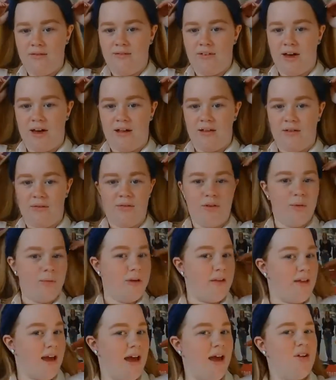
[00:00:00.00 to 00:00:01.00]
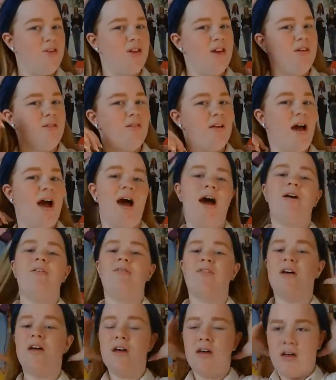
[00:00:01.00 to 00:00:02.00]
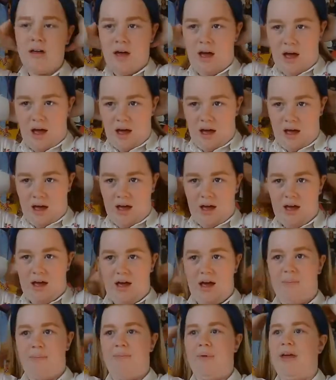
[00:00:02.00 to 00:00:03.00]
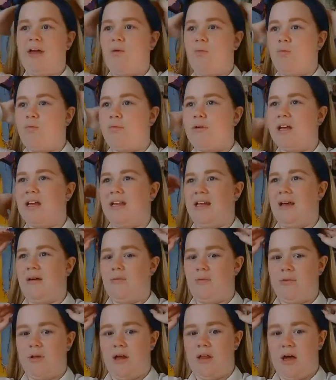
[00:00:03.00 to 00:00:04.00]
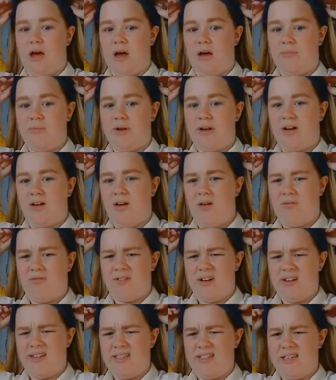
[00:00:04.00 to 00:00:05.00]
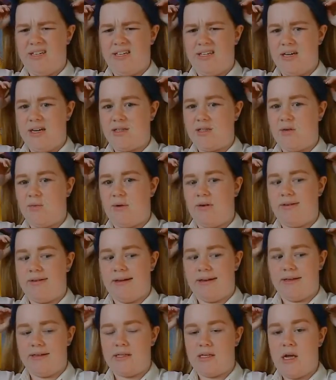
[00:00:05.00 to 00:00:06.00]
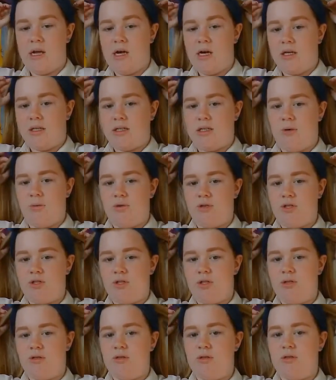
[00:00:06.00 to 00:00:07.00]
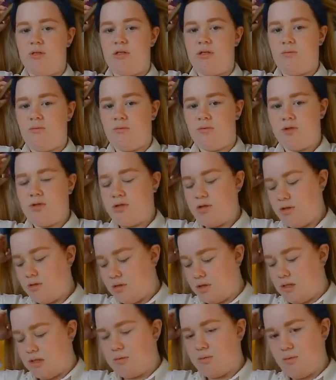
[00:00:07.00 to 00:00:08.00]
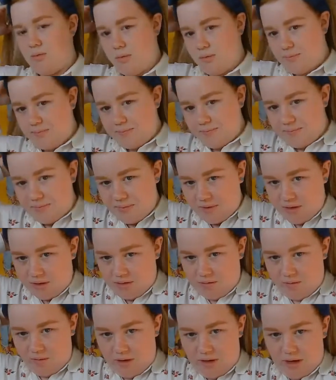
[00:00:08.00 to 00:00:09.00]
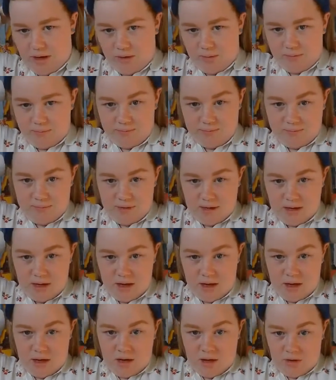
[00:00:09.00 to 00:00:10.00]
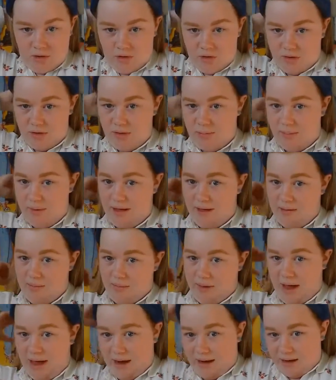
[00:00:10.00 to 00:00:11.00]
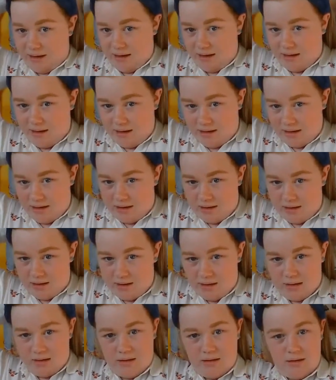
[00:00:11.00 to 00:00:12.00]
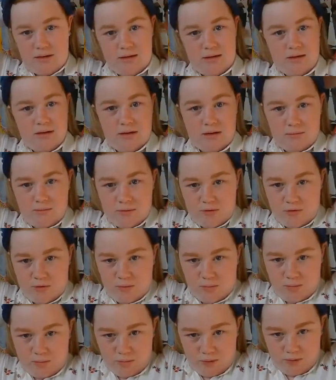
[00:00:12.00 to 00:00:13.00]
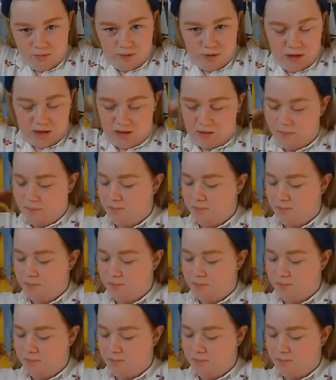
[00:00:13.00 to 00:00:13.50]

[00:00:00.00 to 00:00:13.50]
find a few bits. I actually used to have a big clip like that, but I can't find it. I don't know where it is. So we'll just use this one for now, just to pin back some of these